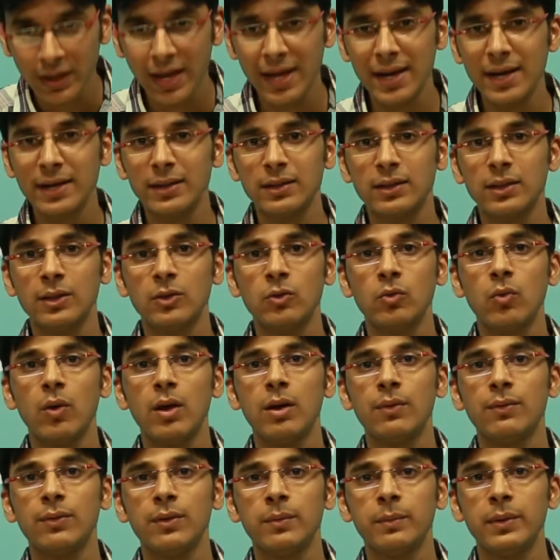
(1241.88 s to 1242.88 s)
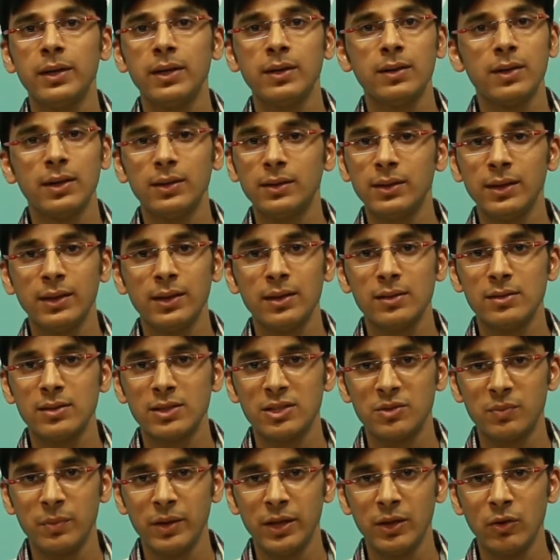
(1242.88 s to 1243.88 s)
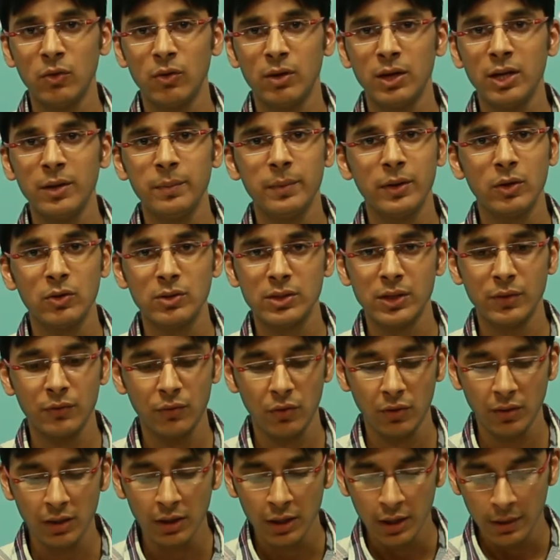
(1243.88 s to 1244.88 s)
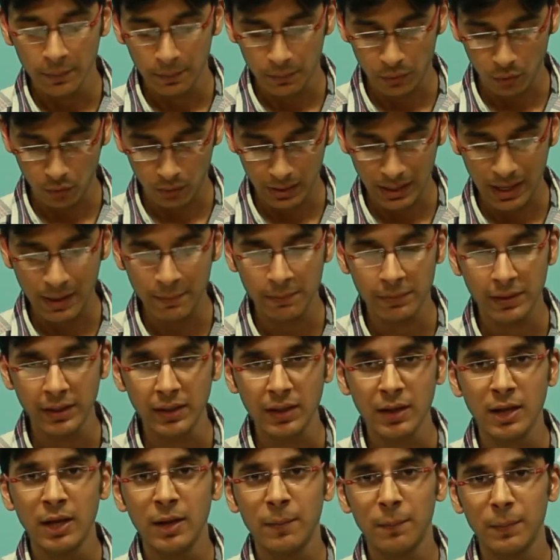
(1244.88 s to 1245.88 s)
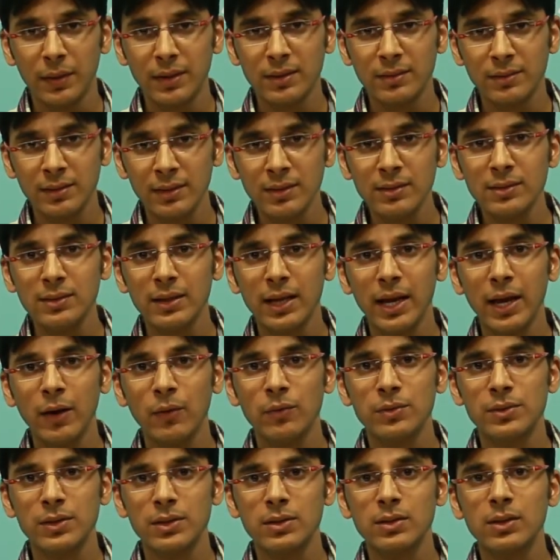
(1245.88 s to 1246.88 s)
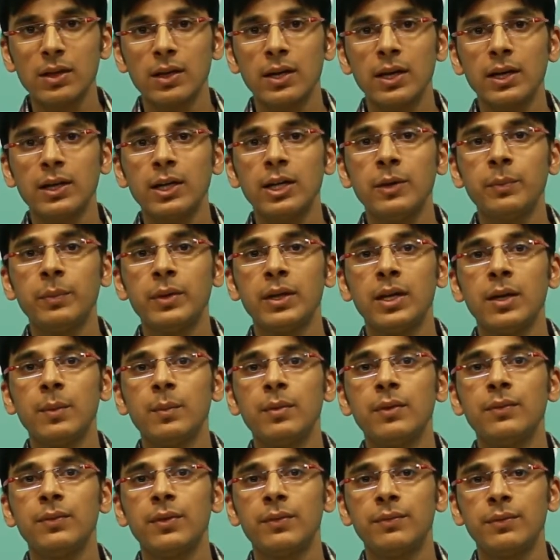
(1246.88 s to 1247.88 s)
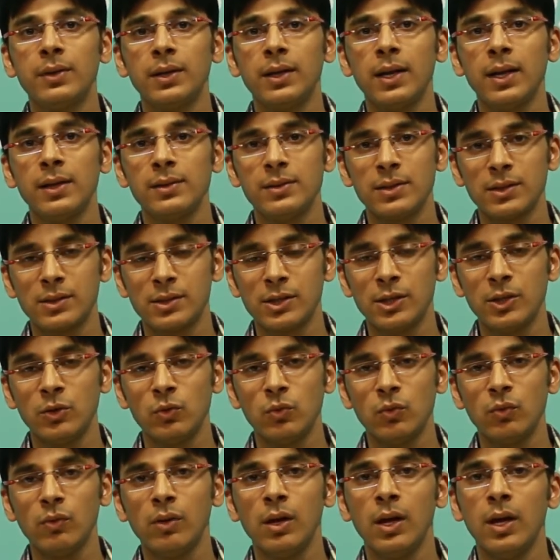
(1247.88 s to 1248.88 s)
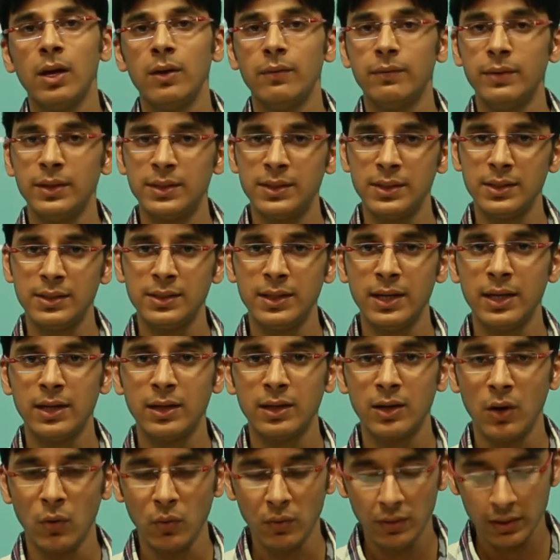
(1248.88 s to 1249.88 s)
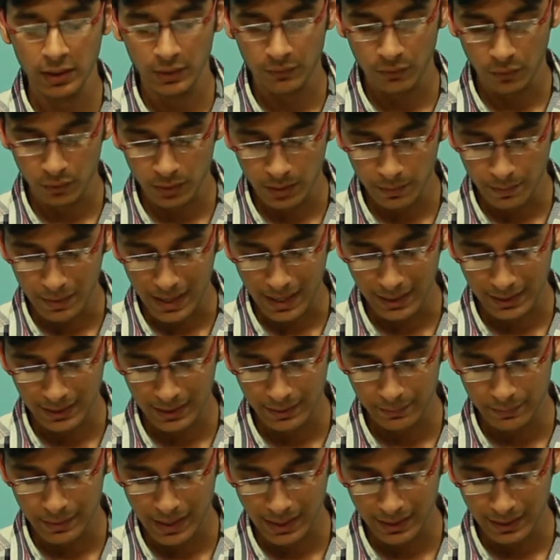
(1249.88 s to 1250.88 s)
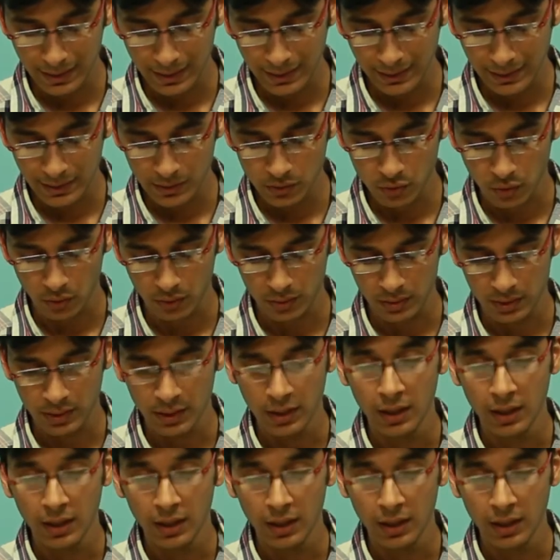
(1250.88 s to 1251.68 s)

character, no alphabet, nothing is displaying on it because I have not programmed it. But since I have just connected pin number 15 and 16 to VCC and ground, therefore the backlight is on.